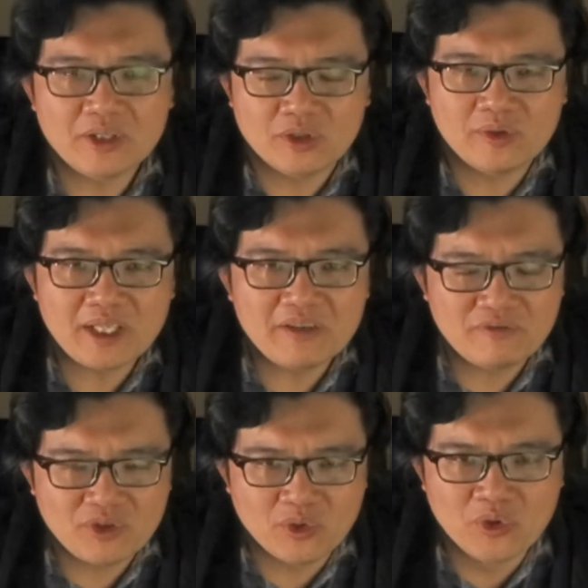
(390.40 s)
if
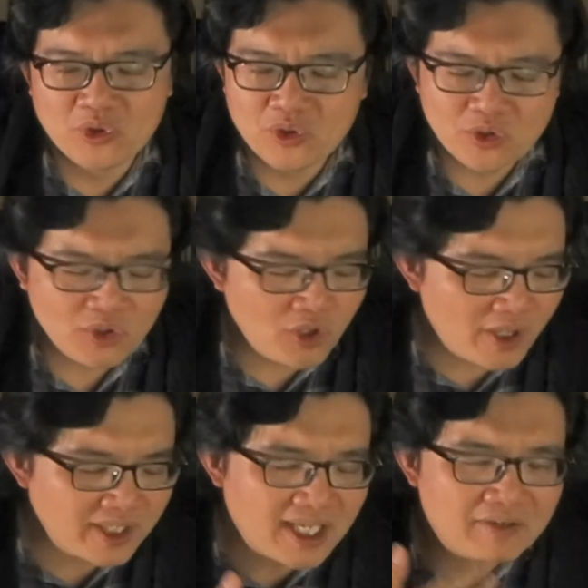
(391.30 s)
you're
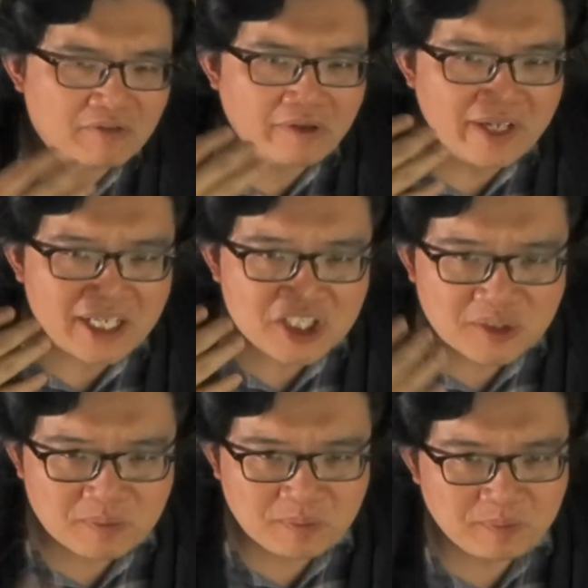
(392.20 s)
not a very
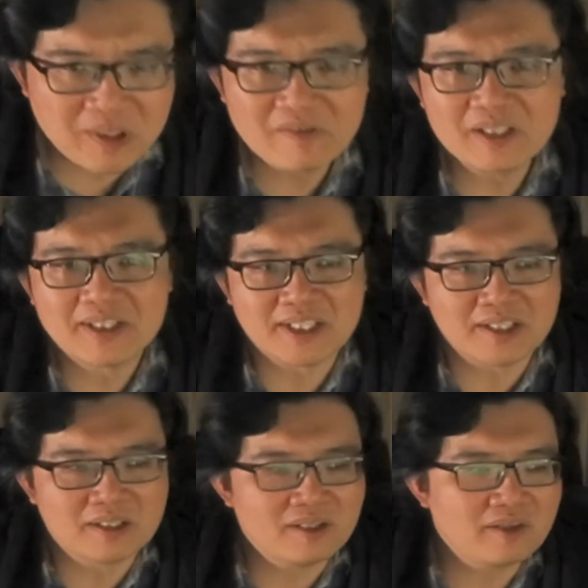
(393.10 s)
experienced
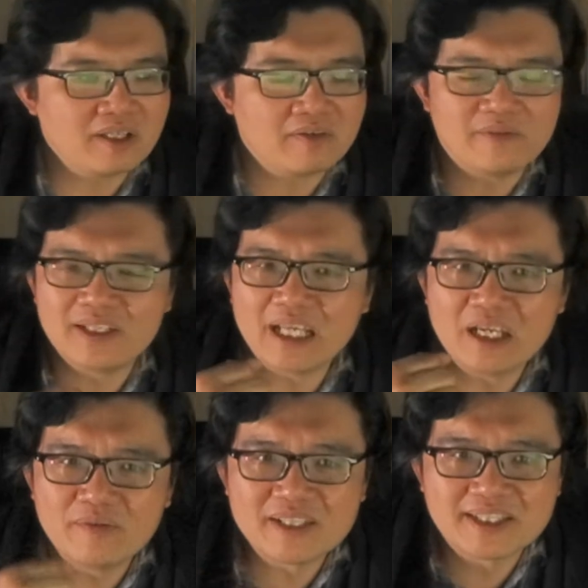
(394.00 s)
singer, and
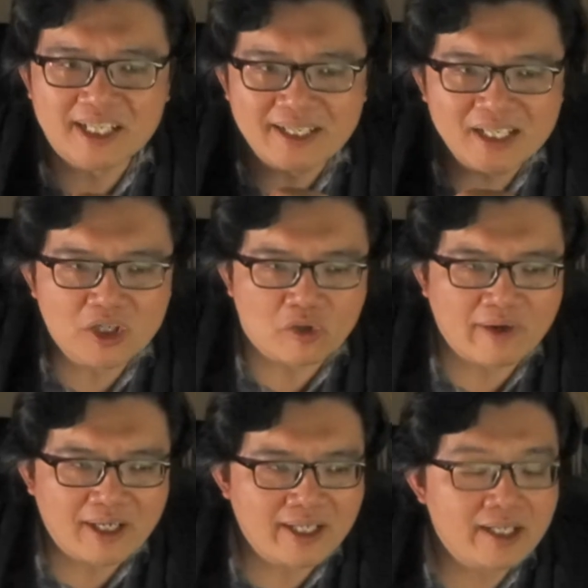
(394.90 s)
if it's done
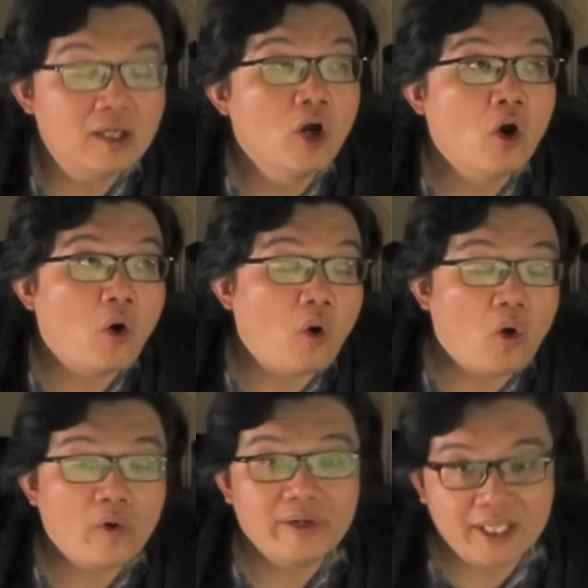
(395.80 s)
incorrectly,
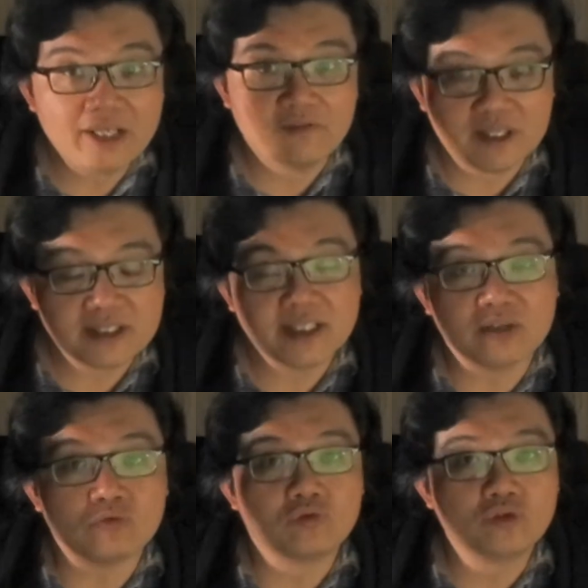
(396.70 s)
or if, let's say, the
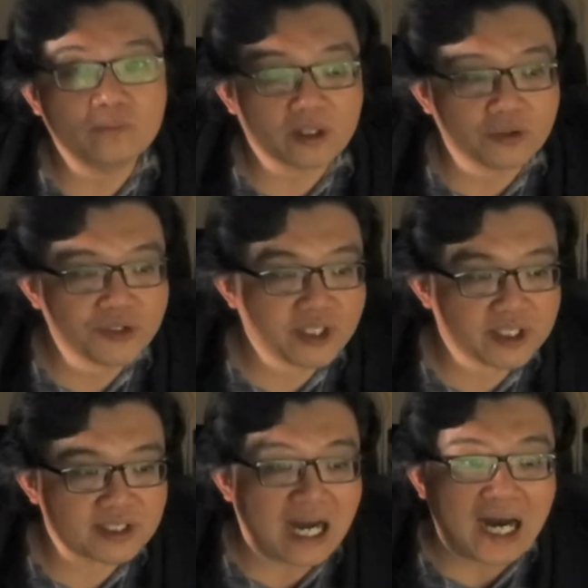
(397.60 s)
room
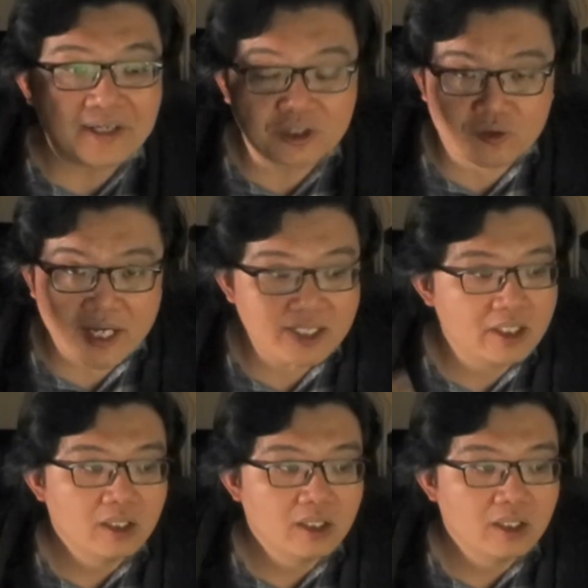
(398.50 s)
acoustics aren't great,